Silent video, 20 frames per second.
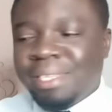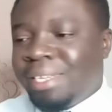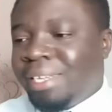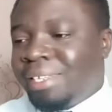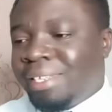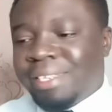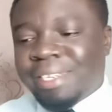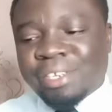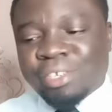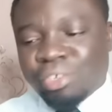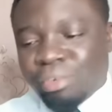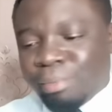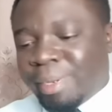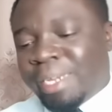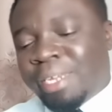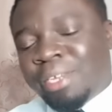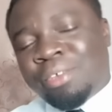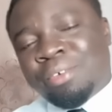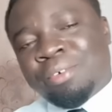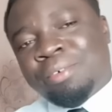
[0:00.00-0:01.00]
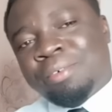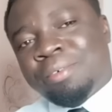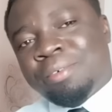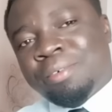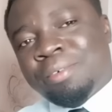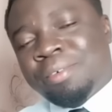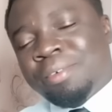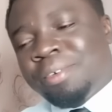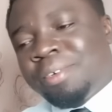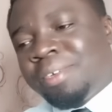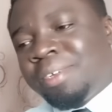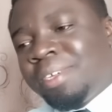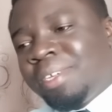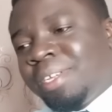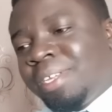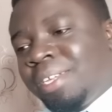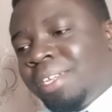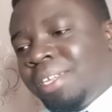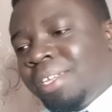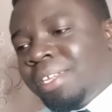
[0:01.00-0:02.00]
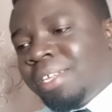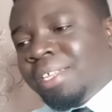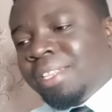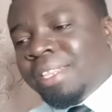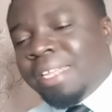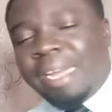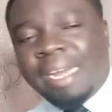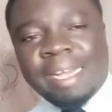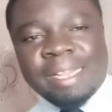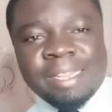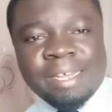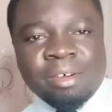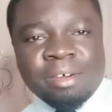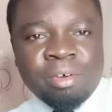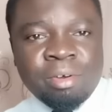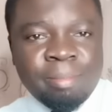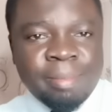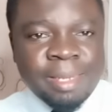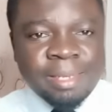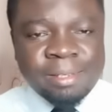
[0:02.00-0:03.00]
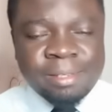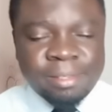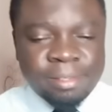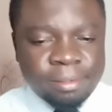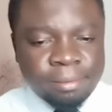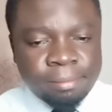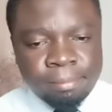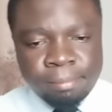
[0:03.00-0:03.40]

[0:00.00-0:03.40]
hiyo. There are other comments.